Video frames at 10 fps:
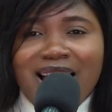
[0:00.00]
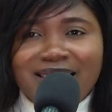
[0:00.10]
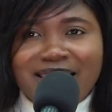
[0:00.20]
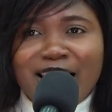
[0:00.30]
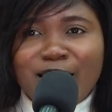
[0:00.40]

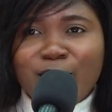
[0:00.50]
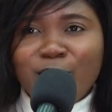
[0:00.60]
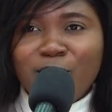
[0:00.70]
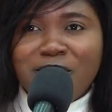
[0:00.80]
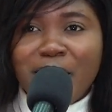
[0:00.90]
Thank
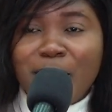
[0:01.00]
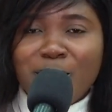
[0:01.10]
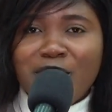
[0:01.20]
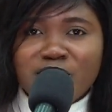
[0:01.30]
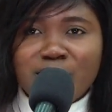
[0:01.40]
you very
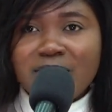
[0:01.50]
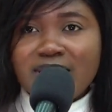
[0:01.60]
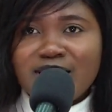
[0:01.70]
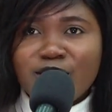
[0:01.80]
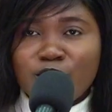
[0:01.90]
much,
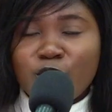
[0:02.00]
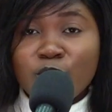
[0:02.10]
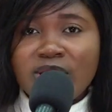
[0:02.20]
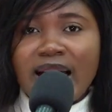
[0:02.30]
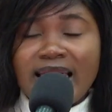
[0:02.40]
Mr.
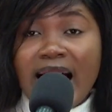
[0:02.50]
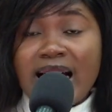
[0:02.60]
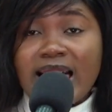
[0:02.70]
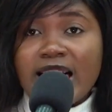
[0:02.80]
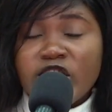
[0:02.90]
Chuta. That
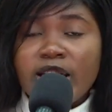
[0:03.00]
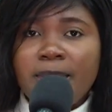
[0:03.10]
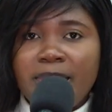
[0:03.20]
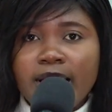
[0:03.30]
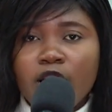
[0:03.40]
has actually
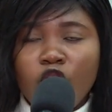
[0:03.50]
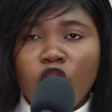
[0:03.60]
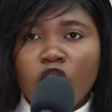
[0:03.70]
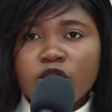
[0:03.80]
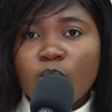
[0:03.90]
been a
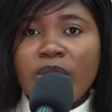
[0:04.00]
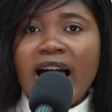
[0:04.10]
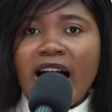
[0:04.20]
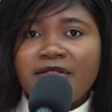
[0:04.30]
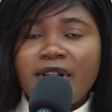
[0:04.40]
lot. We
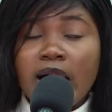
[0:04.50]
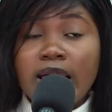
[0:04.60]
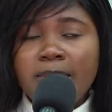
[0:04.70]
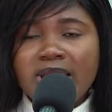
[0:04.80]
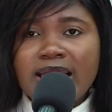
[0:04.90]
have a
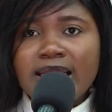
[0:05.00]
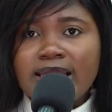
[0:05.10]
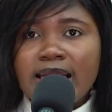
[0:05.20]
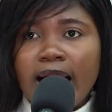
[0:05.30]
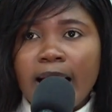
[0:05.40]
limited
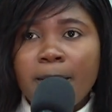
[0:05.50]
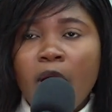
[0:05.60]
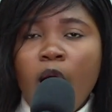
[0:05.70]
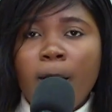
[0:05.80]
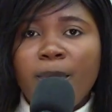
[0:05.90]
time.
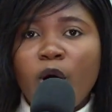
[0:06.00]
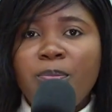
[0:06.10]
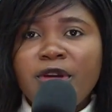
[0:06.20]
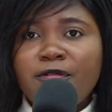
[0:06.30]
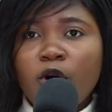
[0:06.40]
But
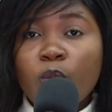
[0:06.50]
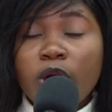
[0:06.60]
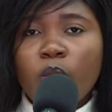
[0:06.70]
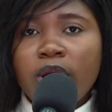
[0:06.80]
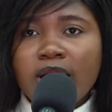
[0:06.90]
before we
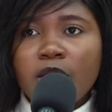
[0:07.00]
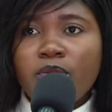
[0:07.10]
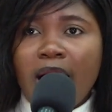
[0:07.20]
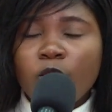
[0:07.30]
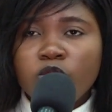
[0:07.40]
quickly
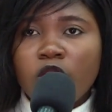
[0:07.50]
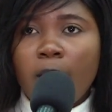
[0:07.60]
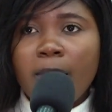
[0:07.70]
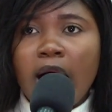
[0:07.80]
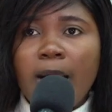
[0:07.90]
round
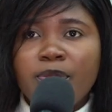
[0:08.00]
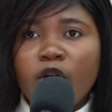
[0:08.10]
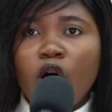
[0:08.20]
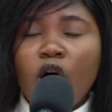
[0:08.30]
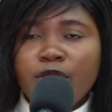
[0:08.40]
up,
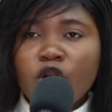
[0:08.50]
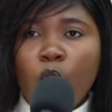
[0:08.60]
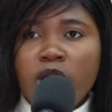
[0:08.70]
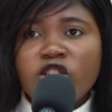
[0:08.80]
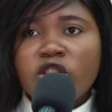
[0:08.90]
the other
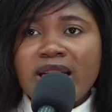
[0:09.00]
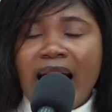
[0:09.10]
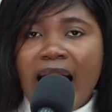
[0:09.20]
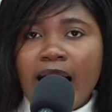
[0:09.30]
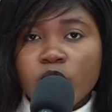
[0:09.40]
question I
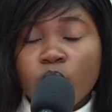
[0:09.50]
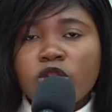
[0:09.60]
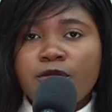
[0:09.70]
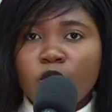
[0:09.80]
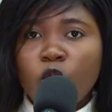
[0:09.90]
asked
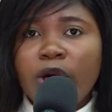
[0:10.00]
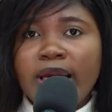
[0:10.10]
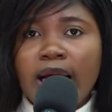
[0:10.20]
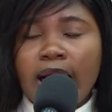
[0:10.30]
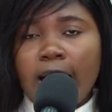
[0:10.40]
was
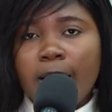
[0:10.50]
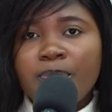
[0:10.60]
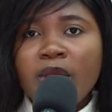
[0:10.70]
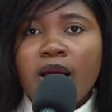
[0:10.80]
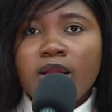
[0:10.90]
following
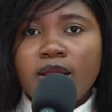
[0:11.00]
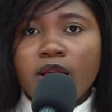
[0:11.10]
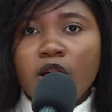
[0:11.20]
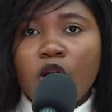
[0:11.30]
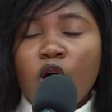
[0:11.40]

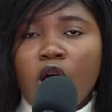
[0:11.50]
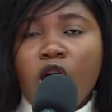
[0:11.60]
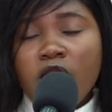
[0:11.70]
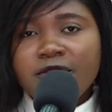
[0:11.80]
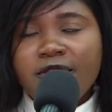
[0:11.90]
the
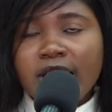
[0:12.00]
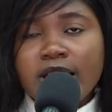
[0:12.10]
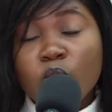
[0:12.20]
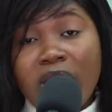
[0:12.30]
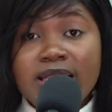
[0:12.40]

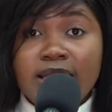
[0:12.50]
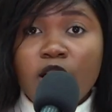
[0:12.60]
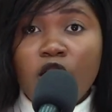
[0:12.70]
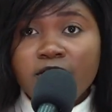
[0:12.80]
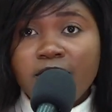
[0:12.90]
conflict, will I say
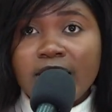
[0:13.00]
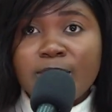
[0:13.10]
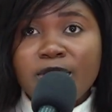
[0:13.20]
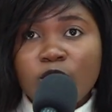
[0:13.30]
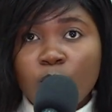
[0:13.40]
conflict,
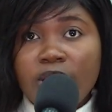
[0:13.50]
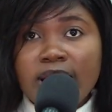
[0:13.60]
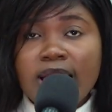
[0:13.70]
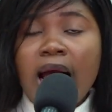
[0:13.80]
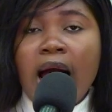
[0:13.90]

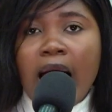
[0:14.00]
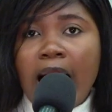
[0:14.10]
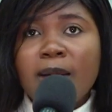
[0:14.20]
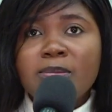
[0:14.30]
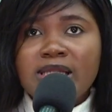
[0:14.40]
between
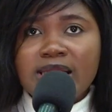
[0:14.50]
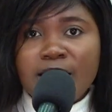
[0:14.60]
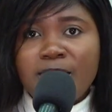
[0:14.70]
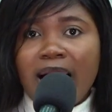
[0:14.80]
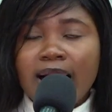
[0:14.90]

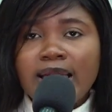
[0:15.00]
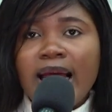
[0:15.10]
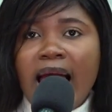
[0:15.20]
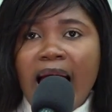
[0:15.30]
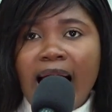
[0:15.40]
CBAN
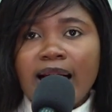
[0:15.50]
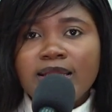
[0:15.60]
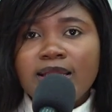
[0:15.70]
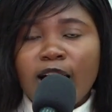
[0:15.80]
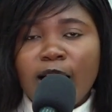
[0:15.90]

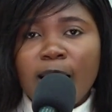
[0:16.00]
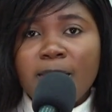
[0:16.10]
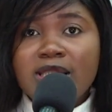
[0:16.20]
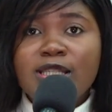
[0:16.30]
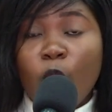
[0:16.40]
and
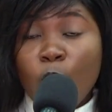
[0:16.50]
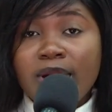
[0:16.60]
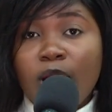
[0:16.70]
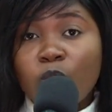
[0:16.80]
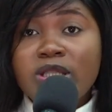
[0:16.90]
Mr.
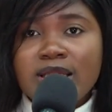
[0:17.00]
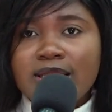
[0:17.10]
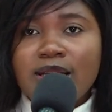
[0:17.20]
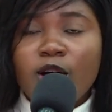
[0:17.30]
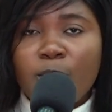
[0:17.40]
Obina, which
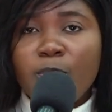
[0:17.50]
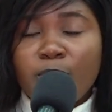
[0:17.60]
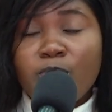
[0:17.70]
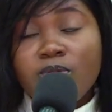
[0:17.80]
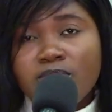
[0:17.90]
is the,
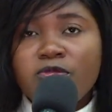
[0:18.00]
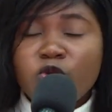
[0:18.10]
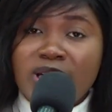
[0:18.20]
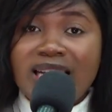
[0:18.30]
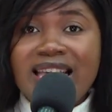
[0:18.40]

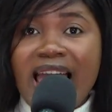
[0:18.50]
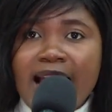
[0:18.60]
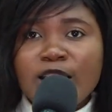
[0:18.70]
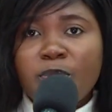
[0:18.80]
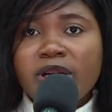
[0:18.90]
should I say,
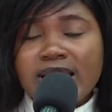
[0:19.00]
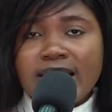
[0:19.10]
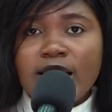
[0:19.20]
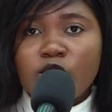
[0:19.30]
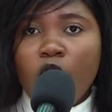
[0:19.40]

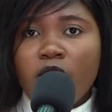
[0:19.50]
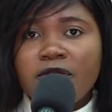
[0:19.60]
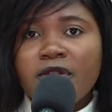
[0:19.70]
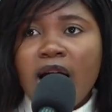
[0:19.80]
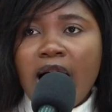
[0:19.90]
ex-president
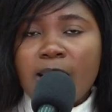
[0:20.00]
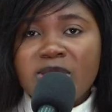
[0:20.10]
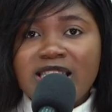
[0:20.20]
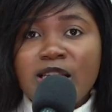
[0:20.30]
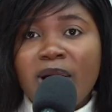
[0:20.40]
of
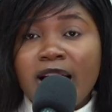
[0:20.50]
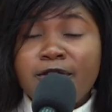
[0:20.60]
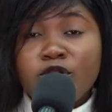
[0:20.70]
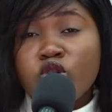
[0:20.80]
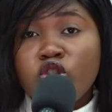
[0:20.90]
CBAN.
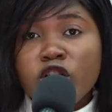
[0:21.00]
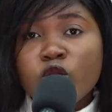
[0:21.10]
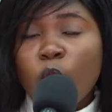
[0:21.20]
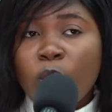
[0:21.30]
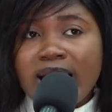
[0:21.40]
If you could
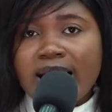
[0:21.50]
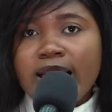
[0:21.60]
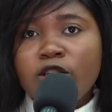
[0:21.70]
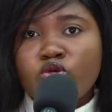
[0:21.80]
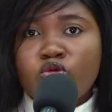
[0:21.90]
just
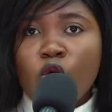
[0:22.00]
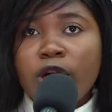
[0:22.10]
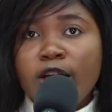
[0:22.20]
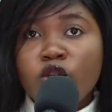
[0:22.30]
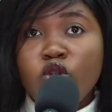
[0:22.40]
quickly throw
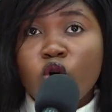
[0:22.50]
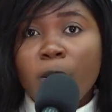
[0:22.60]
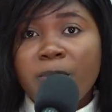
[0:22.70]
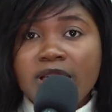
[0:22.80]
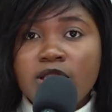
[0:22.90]
in your
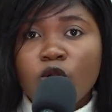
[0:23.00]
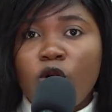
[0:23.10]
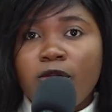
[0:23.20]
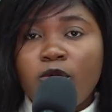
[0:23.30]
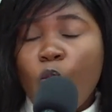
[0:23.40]
piece
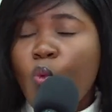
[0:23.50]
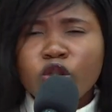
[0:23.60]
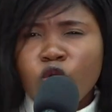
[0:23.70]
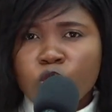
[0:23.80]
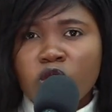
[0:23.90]
of
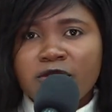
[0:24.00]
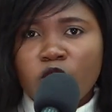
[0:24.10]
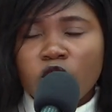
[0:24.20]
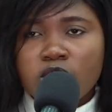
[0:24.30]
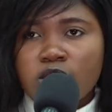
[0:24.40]
one note of
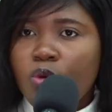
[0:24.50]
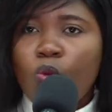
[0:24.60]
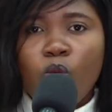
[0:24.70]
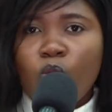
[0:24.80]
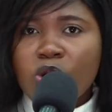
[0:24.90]
thoughts,
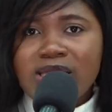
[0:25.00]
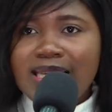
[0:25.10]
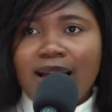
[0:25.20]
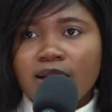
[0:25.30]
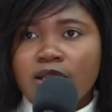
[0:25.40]
1
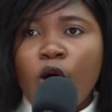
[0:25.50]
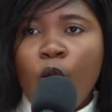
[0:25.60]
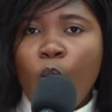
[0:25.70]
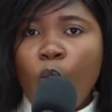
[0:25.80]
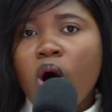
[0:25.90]
second.
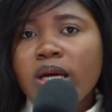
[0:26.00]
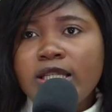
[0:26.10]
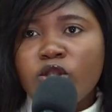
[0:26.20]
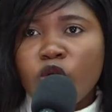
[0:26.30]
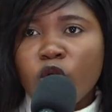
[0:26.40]
What
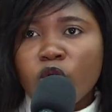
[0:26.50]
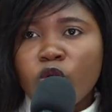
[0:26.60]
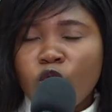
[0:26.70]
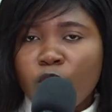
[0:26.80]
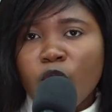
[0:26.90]
is
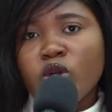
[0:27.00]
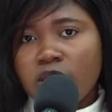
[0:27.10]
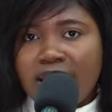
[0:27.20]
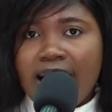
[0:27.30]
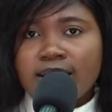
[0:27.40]
your thoughts
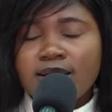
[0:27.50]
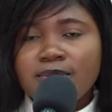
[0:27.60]
on that?